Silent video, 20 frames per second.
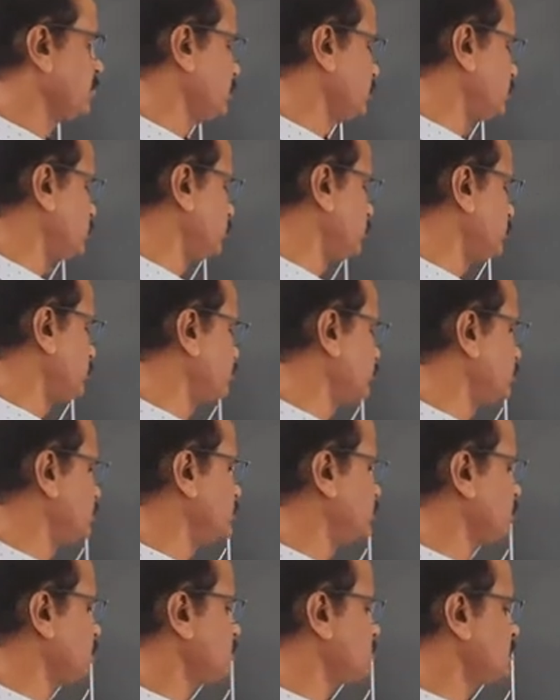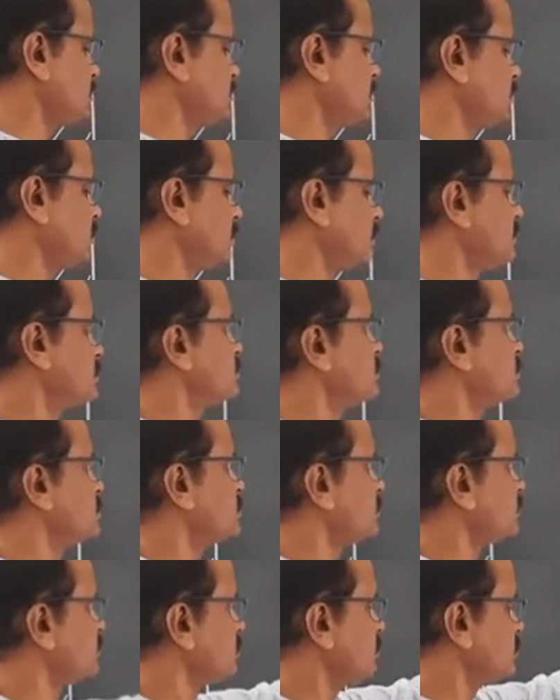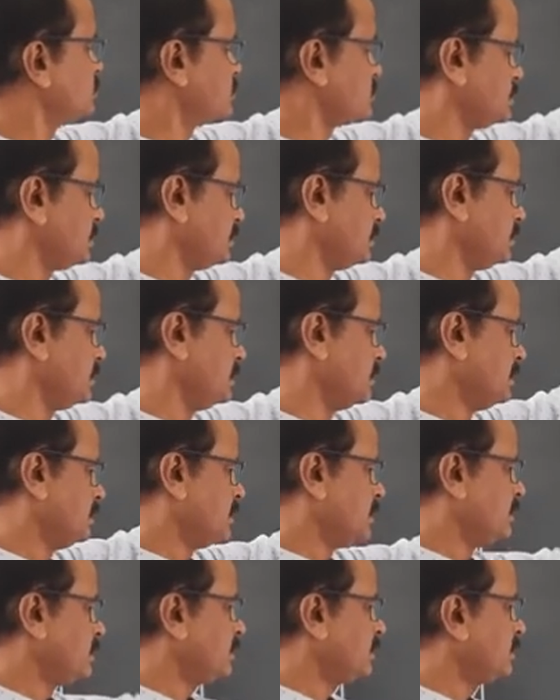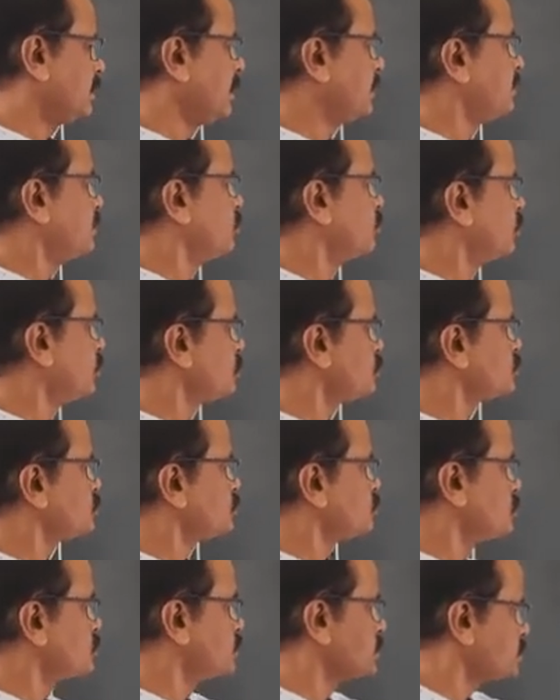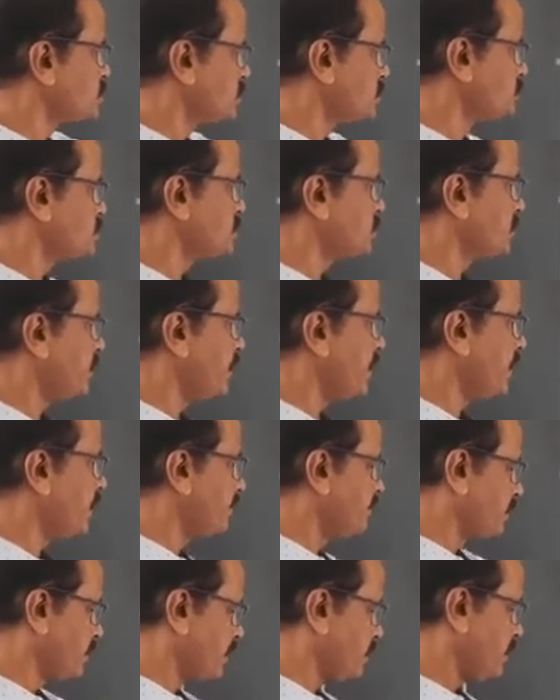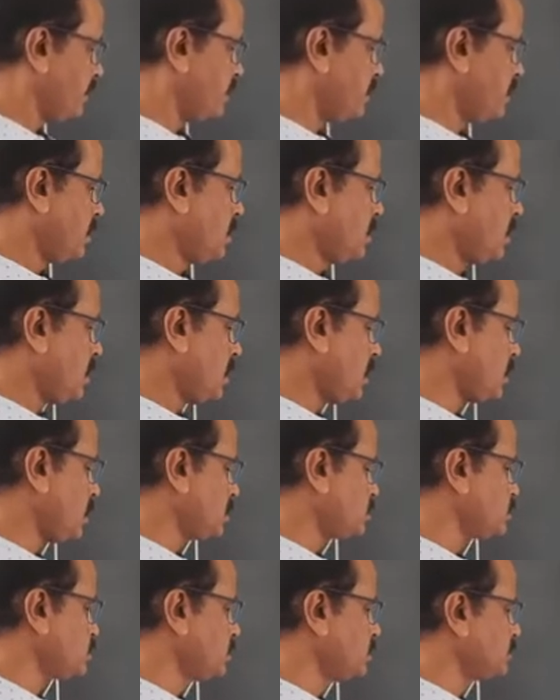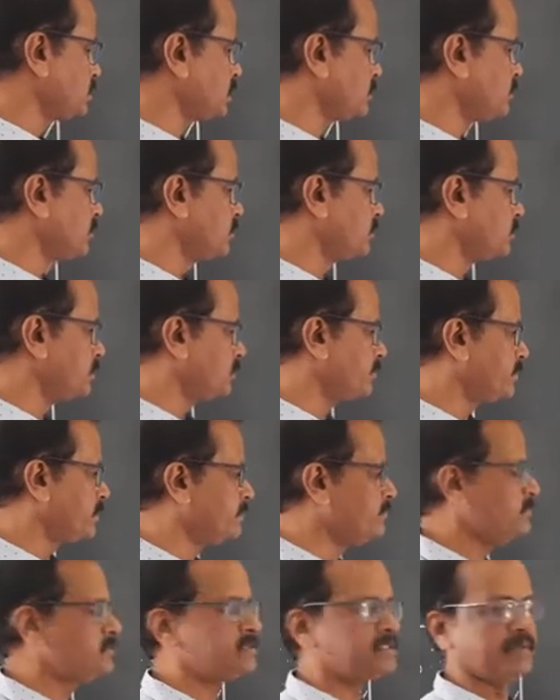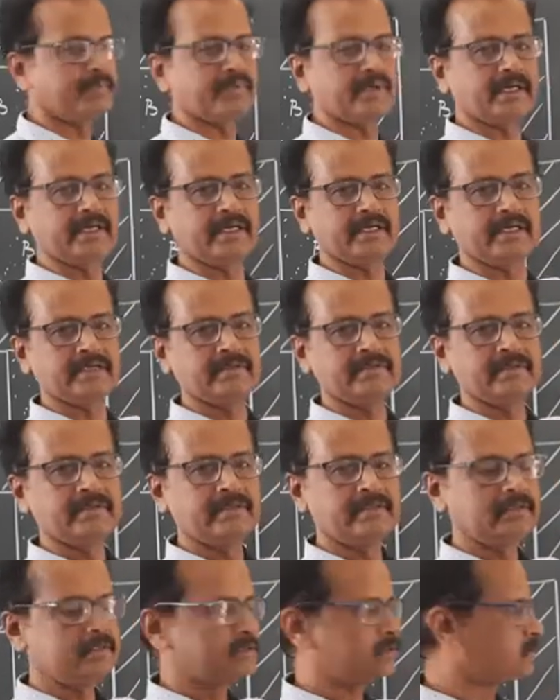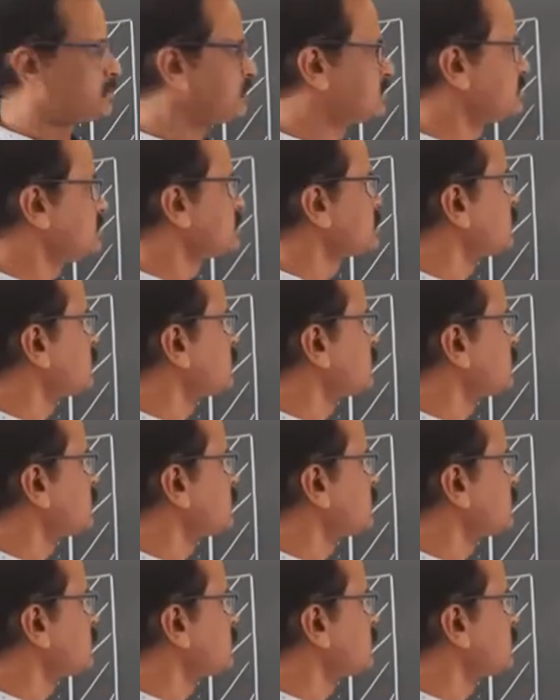equilibrium with the third system C, then those two systems A and B are also in thermal equilibrium separately. So this is